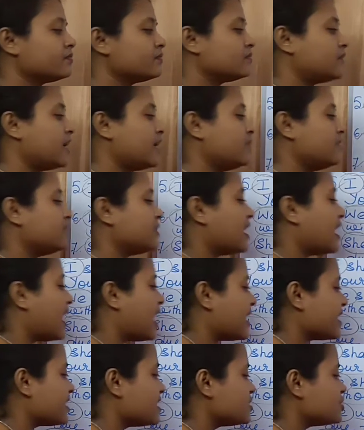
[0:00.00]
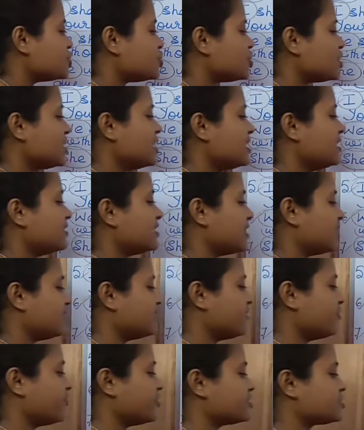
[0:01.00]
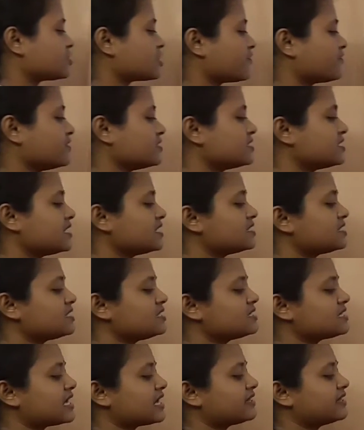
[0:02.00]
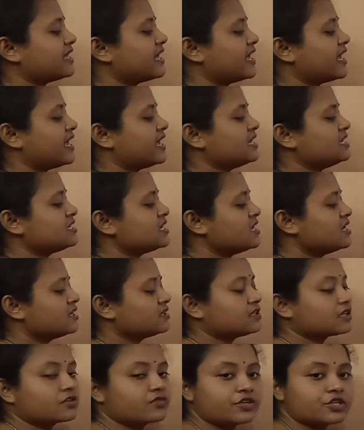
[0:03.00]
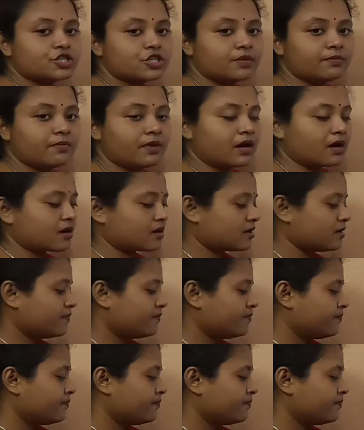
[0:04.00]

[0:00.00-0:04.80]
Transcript: Then the ing. Then the rest of the sentence. At the end, the question mark.